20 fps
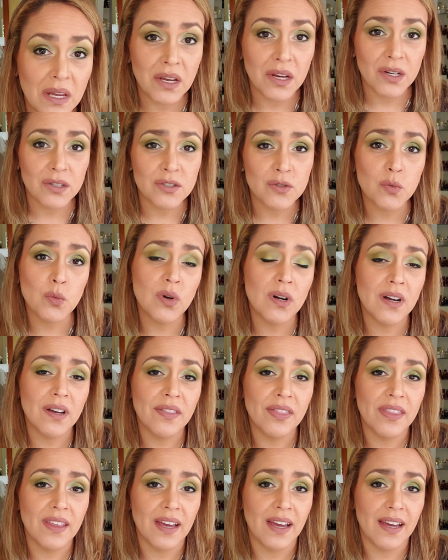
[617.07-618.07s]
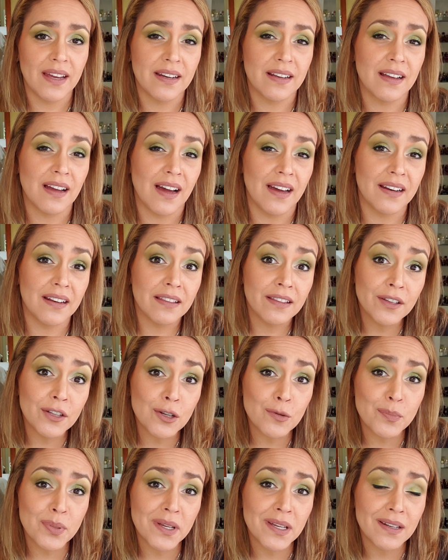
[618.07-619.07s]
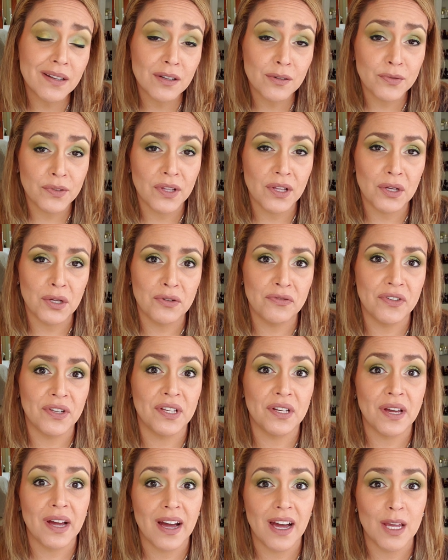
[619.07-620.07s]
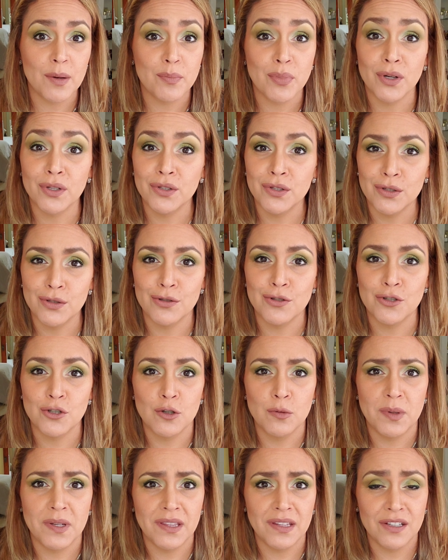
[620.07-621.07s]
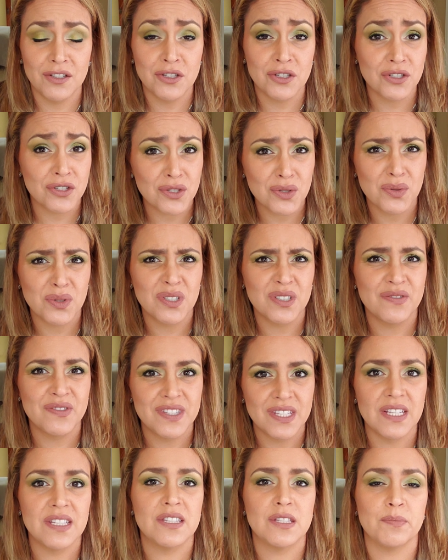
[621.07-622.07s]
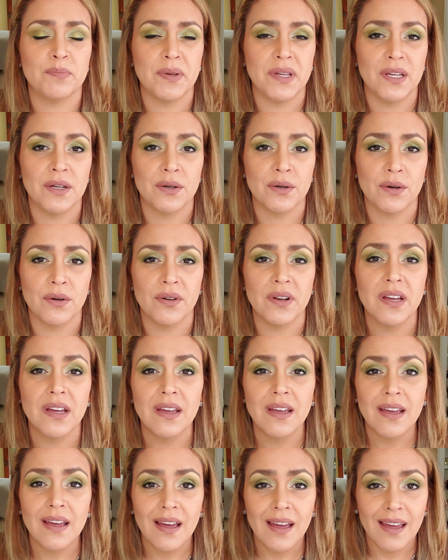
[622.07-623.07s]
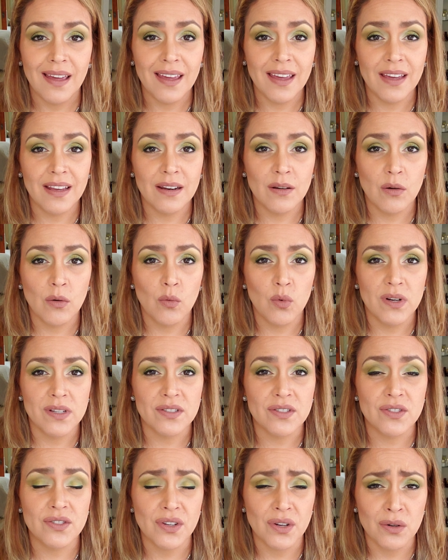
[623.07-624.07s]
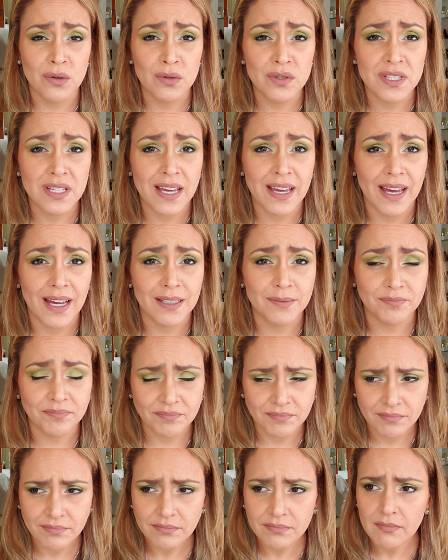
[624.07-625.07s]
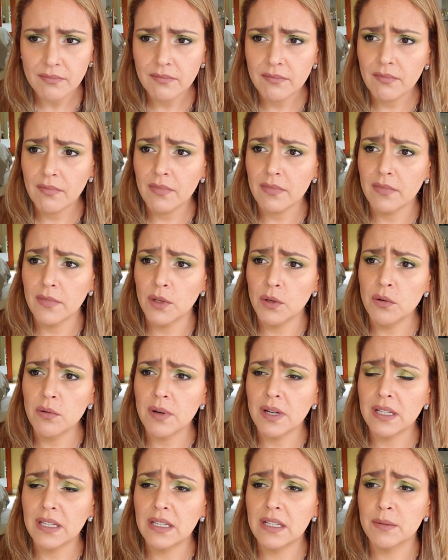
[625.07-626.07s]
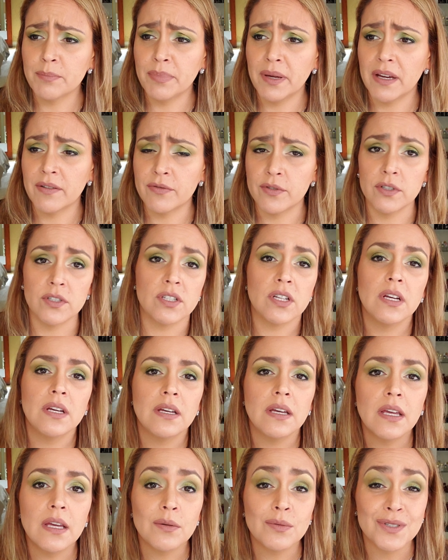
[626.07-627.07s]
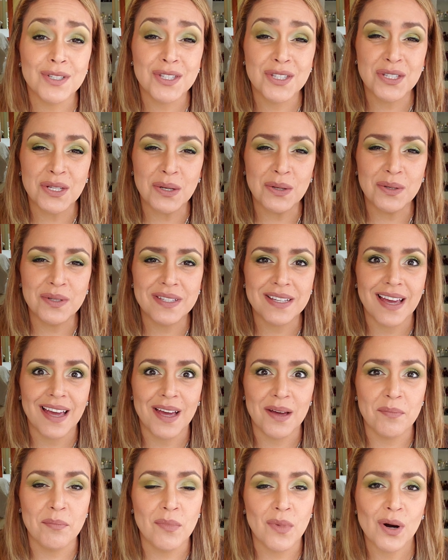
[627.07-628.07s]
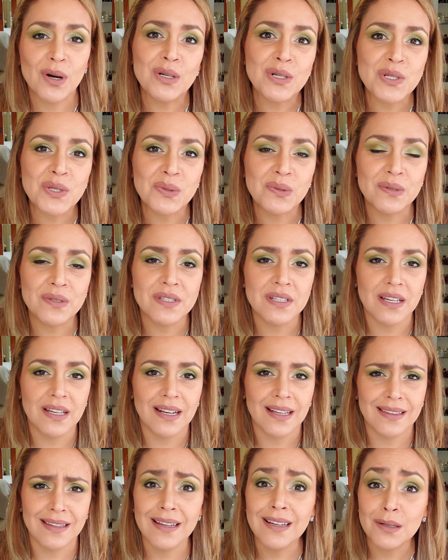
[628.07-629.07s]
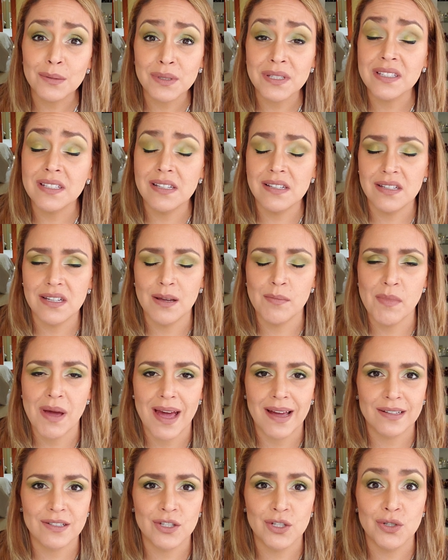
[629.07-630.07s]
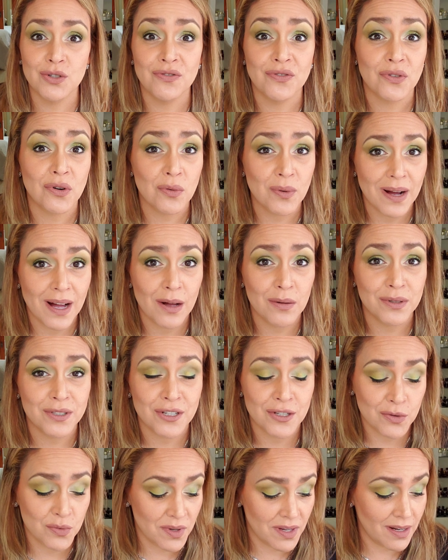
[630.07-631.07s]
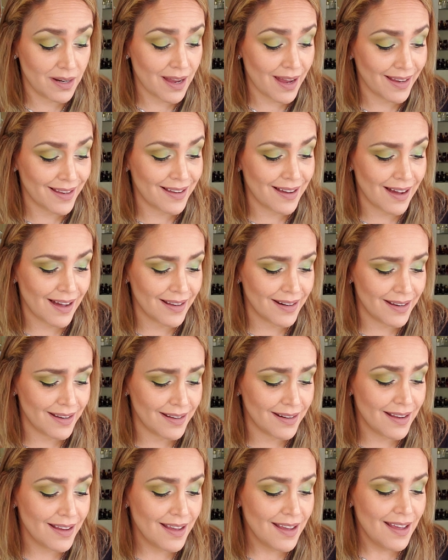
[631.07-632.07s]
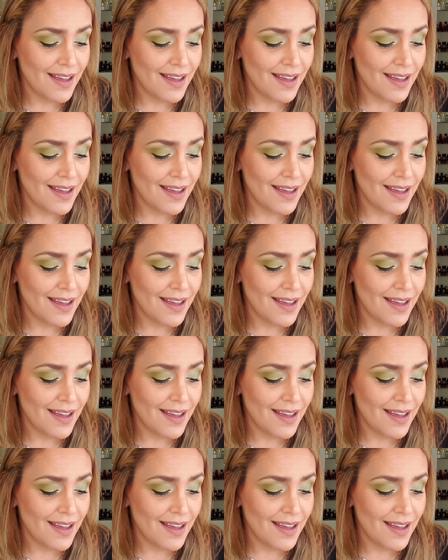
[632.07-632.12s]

Here's one that got a little bit of love and hype on YouTube and then just sort of disappeared. It was sold at, ooh, I need a beverage. It was sold at Marshall's and I think it was T J Maxx too for a while, which is when I got it.